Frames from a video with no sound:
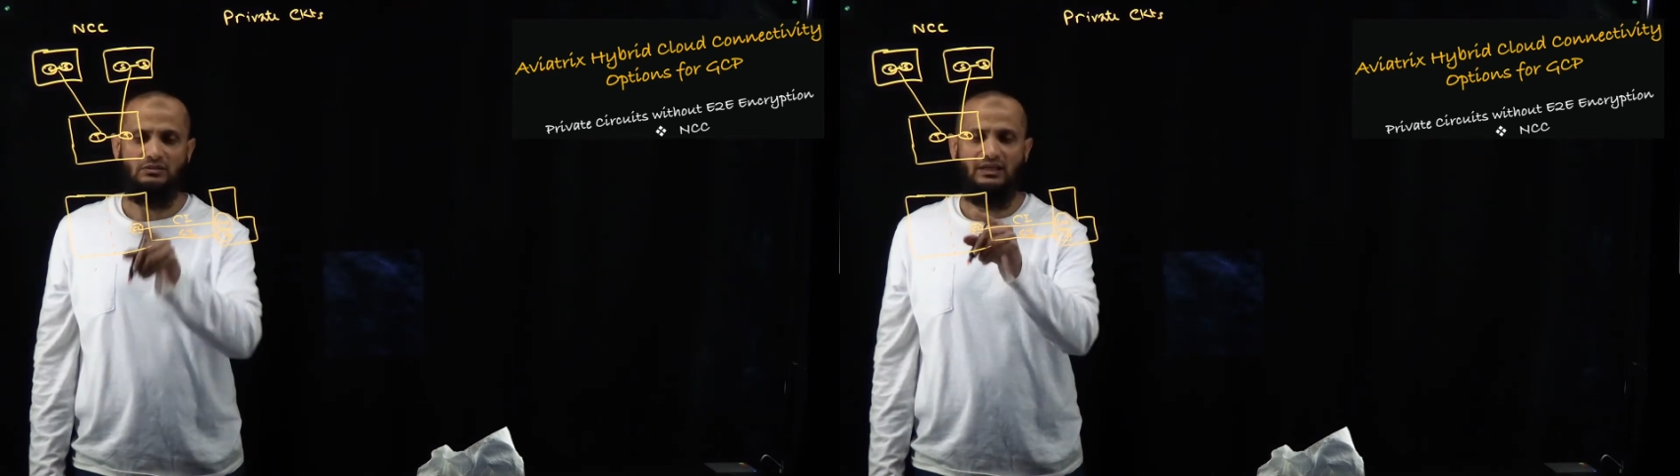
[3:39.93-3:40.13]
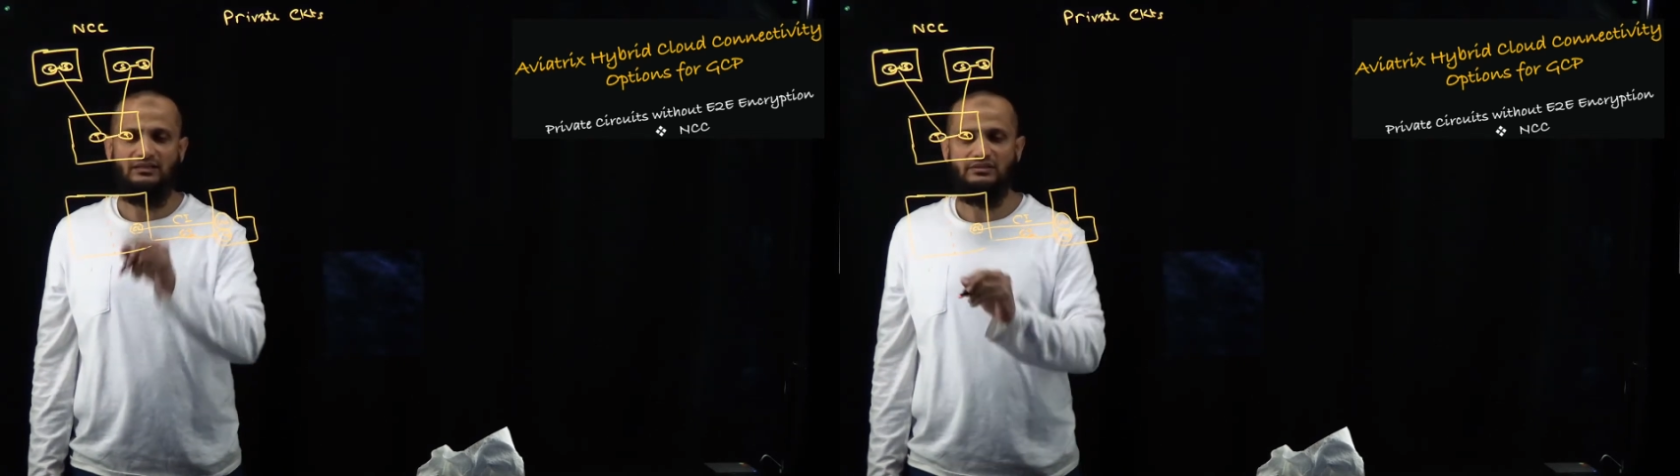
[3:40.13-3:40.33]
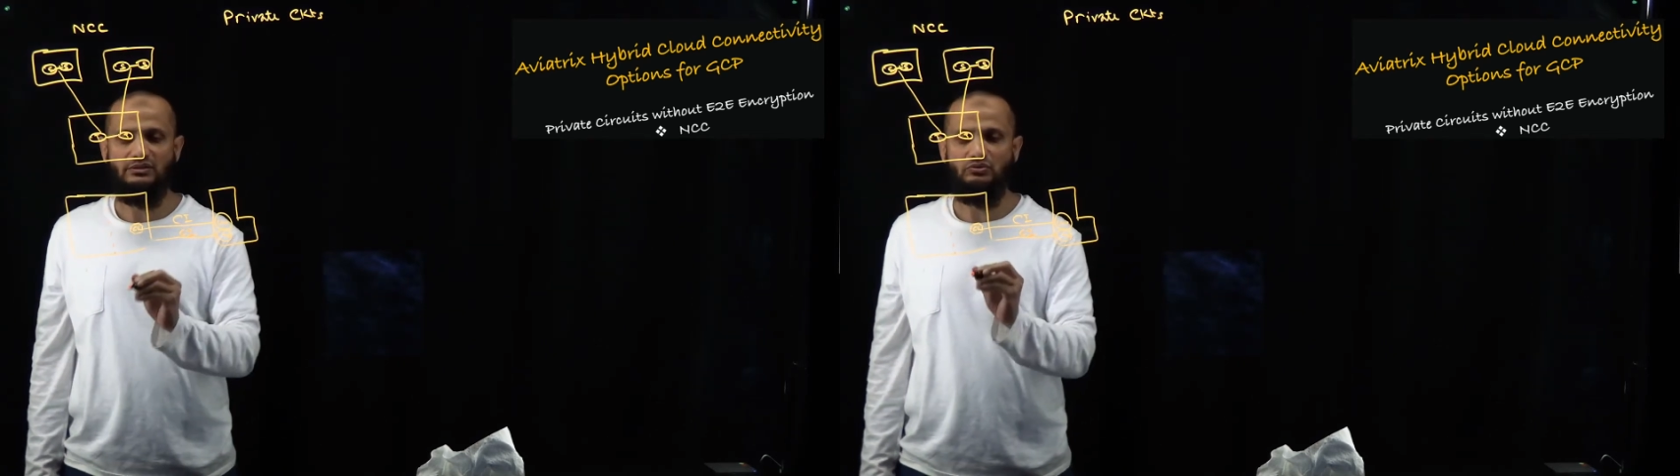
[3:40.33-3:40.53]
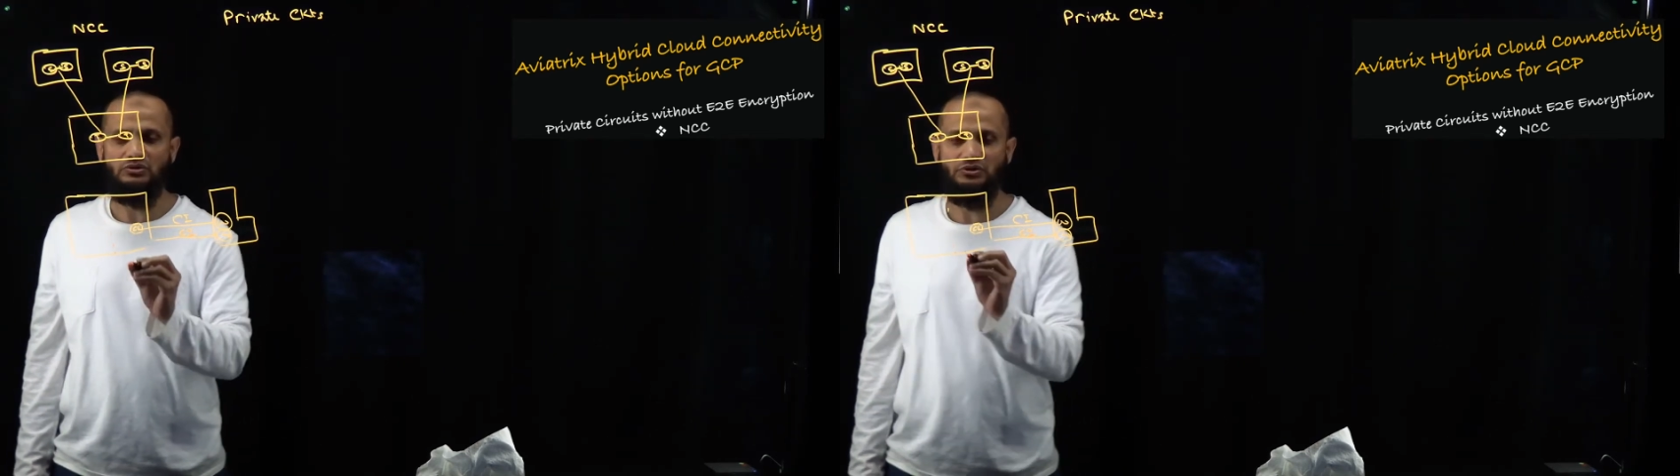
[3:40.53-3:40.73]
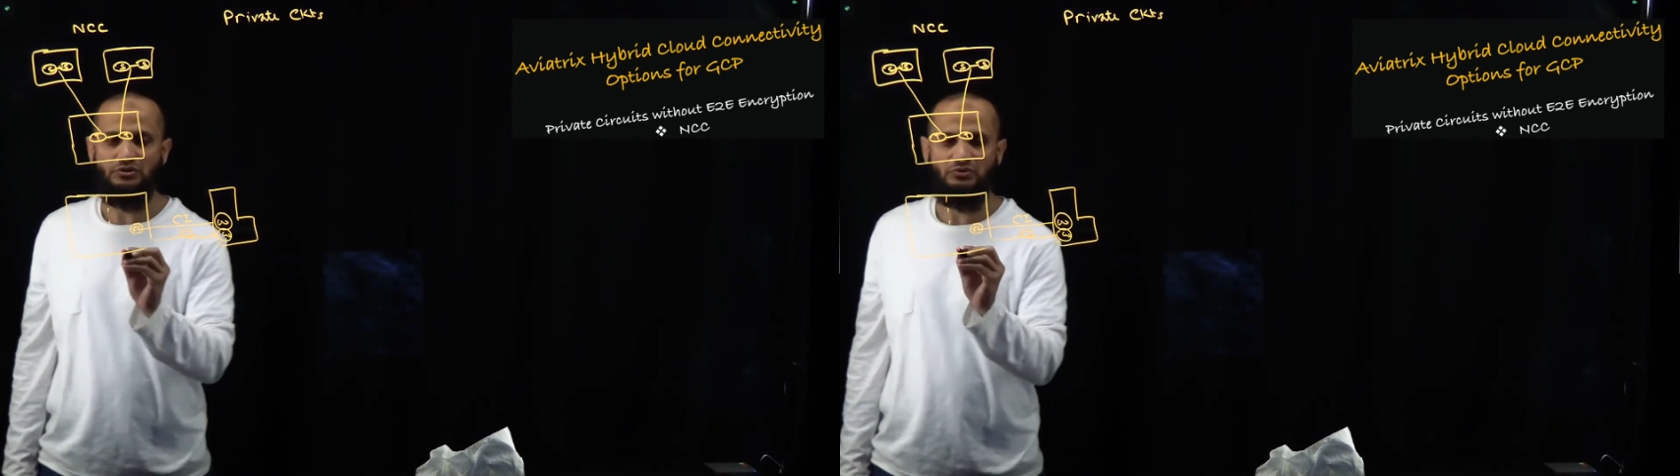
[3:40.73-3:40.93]
that's zone
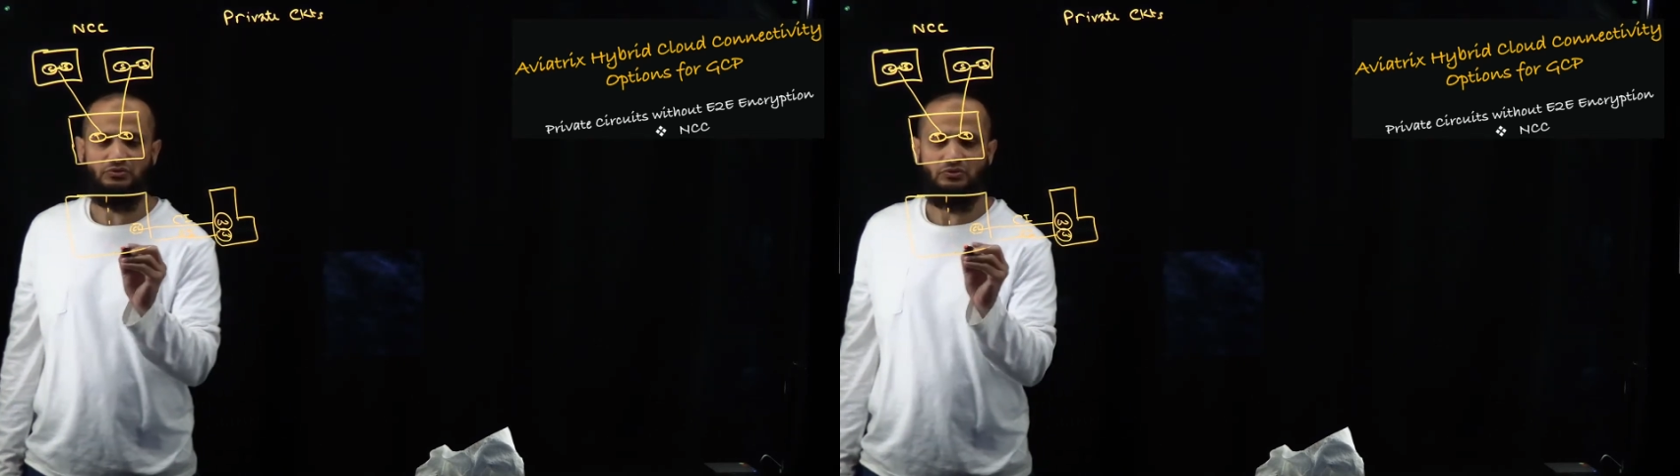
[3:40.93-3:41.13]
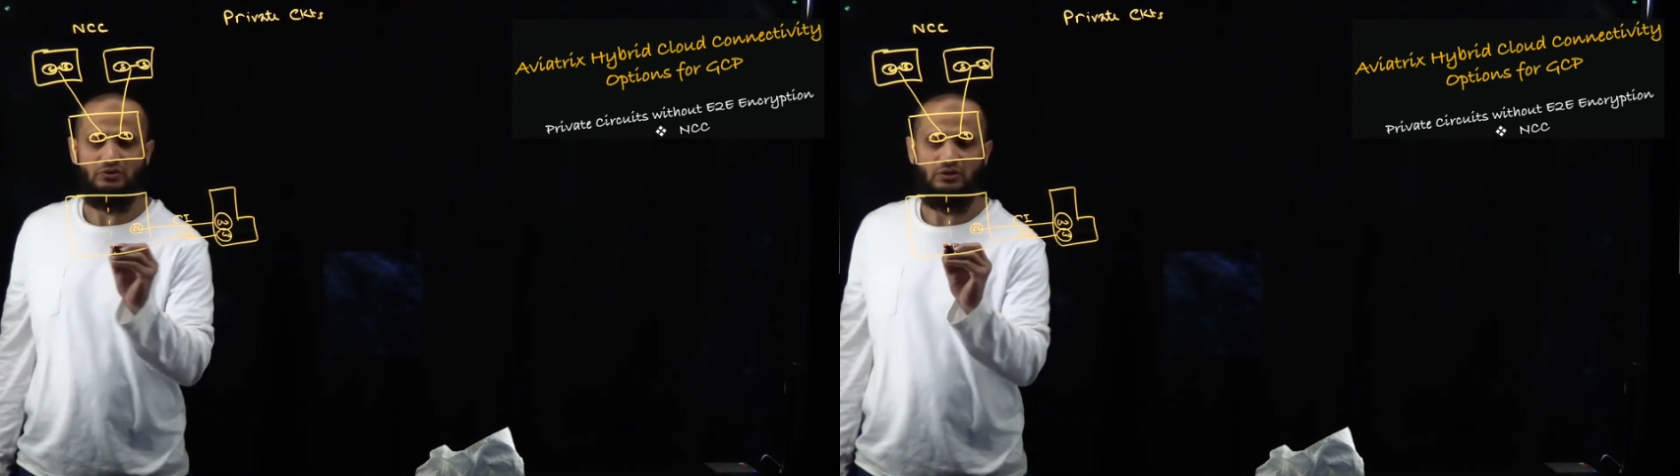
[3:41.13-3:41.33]
2,